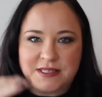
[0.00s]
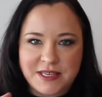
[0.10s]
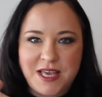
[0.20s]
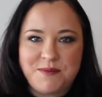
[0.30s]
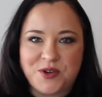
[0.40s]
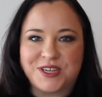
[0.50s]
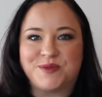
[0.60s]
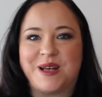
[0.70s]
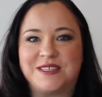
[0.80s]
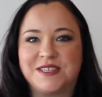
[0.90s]
to keep your
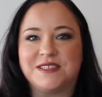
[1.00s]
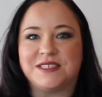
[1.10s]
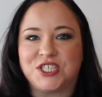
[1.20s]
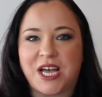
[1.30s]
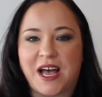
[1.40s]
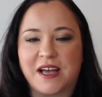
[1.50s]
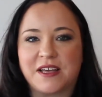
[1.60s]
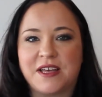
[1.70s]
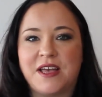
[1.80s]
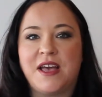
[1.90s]
expenses in check.
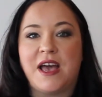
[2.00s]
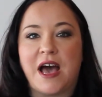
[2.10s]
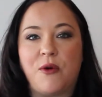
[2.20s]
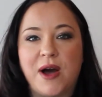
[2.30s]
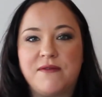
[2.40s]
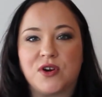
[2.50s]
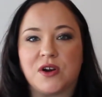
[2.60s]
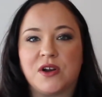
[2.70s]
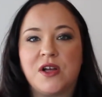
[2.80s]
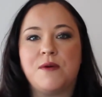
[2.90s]

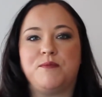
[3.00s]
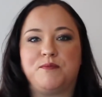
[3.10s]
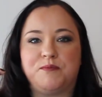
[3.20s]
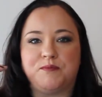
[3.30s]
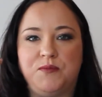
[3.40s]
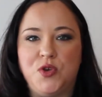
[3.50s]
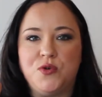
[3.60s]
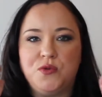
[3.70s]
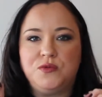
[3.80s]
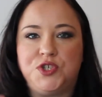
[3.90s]
However,
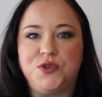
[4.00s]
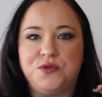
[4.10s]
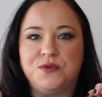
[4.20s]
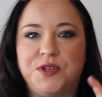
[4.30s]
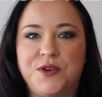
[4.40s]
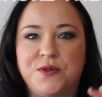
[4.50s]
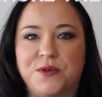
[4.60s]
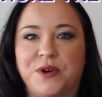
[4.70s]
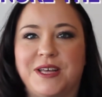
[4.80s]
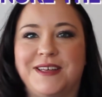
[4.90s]
you do
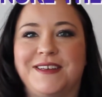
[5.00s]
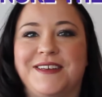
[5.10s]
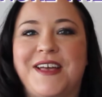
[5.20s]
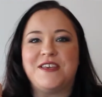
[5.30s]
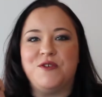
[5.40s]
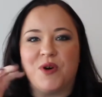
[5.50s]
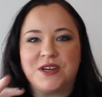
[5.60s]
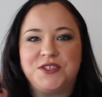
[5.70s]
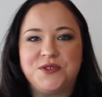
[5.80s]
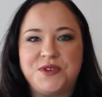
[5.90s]
you. You want
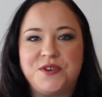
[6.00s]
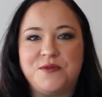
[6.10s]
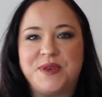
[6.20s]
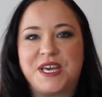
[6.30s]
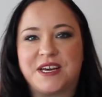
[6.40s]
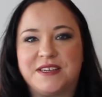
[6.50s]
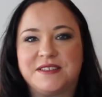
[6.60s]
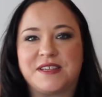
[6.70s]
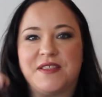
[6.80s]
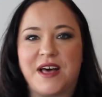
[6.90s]
to do you
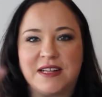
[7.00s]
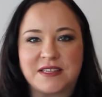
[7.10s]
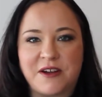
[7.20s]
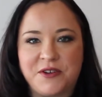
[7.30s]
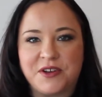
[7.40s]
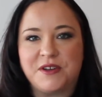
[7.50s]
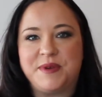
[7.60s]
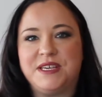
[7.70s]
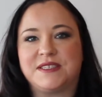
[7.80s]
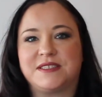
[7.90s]
because that's how you're going to
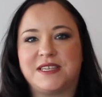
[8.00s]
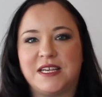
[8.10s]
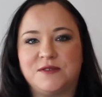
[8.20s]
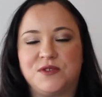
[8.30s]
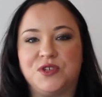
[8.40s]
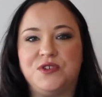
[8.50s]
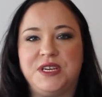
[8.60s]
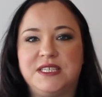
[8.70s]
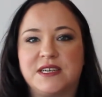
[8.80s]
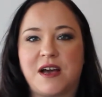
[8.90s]
be successful, and you
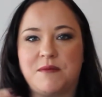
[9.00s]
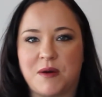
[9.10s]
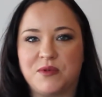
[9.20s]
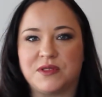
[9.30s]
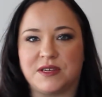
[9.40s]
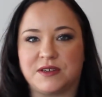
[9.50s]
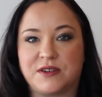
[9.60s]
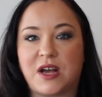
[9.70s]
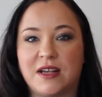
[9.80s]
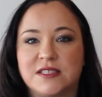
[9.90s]
need to come up with a
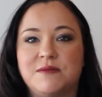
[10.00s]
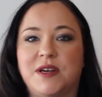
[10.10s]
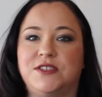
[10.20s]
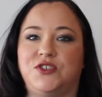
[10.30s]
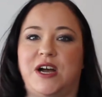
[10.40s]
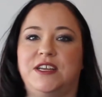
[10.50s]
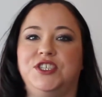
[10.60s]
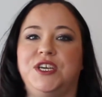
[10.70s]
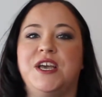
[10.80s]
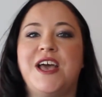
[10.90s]
customized
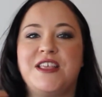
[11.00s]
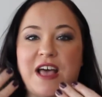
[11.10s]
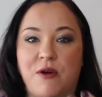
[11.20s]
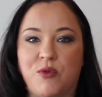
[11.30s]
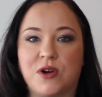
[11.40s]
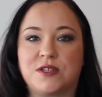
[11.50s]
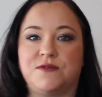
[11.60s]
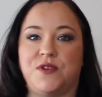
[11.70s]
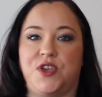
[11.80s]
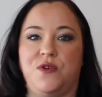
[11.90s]
strategy that works
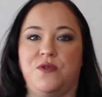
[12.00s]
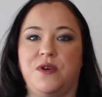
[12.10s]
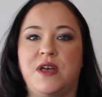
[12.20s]
for you.